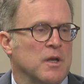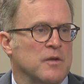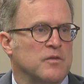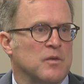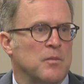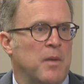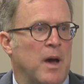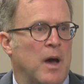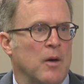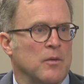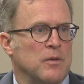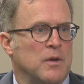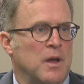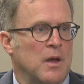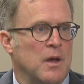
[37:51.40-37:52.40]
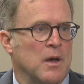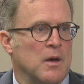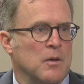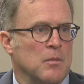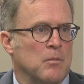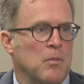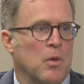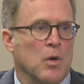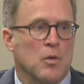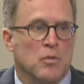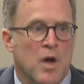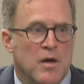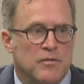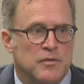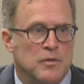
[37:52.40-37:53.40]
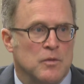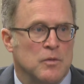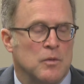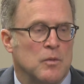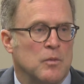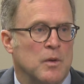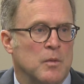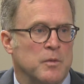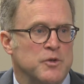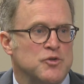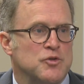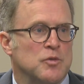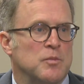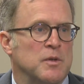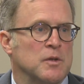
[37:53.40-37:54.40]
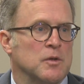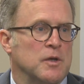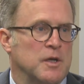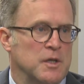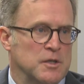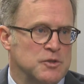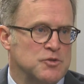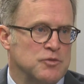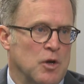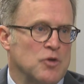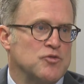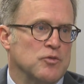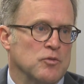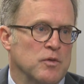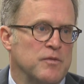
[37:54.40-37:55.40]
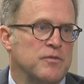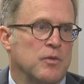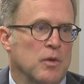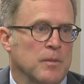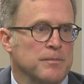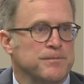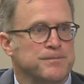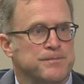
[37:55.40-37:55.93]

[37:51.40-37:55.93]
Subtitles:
it's about more revenue when we should be looking at structural reform.